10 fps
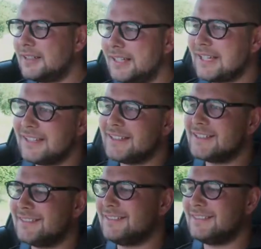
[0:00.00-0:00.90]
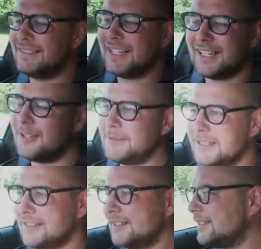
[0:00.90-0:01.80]
And yeah, I
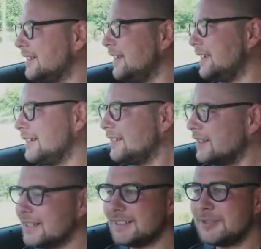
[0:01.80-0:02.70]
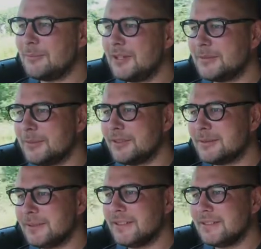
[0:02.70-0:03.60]
mean, I think it's a good plus point,
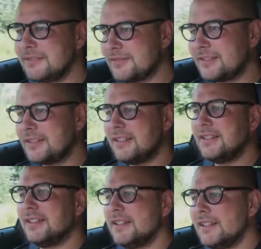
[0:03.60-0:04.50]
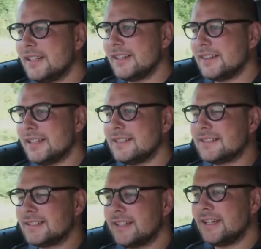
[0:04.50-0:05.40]
to be honest, of
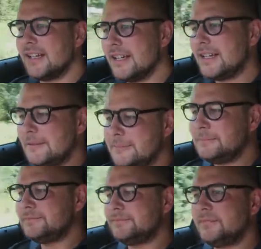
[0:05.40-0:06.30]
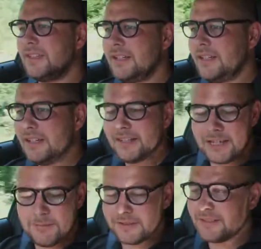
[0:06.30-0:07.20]
this. The
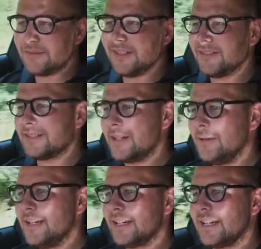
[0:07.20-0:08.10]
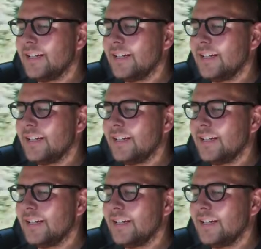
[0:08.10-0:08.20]
gearbox is really nice and quick.